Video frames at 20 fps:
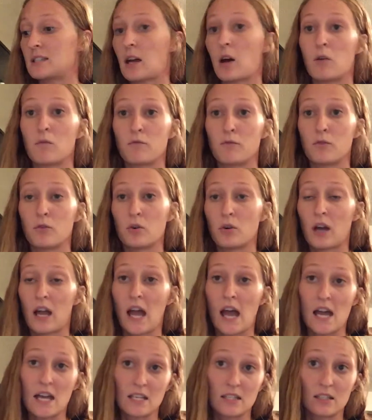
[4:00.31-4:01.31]
helpful
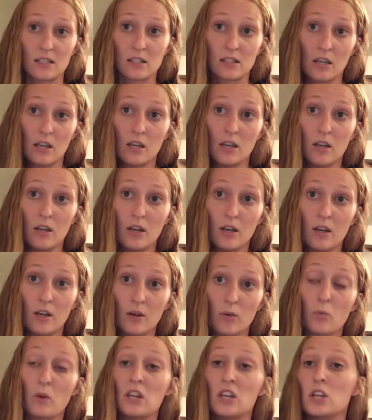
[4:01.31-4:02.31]
as
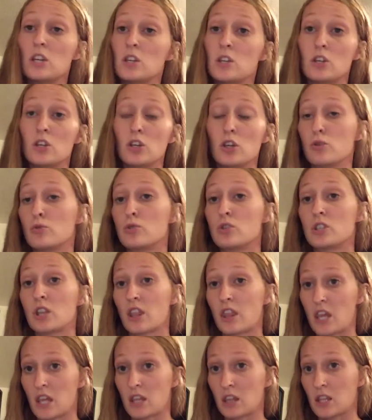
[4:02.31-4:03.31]
we used to
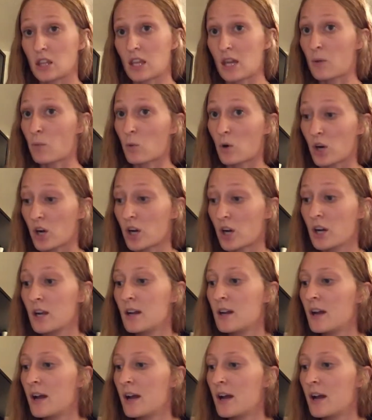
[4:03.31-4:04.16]
think that they were.